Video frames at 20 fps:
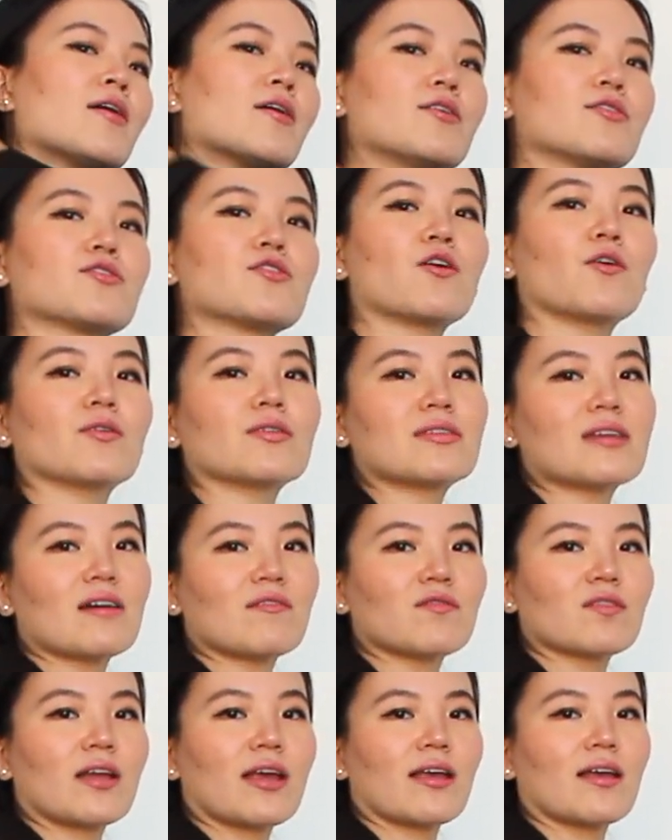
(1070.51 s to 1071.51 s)
so it
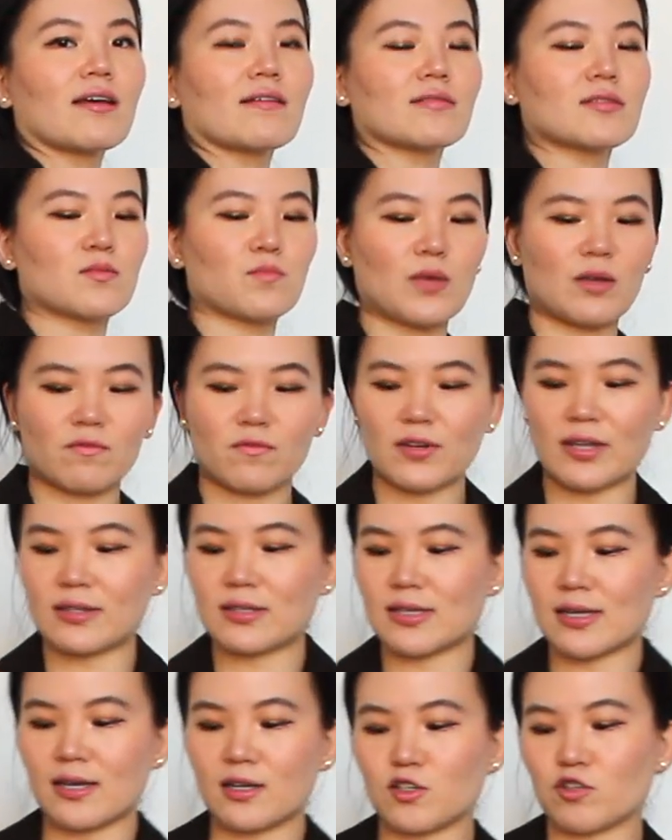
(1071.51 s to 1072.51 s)
definitely gives me
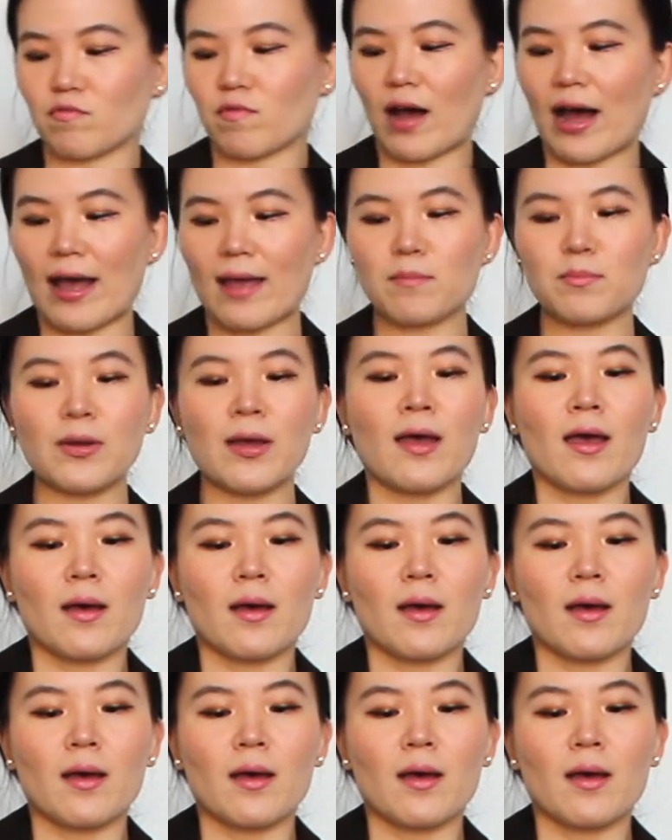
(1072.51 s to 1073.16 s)
vintage vibe.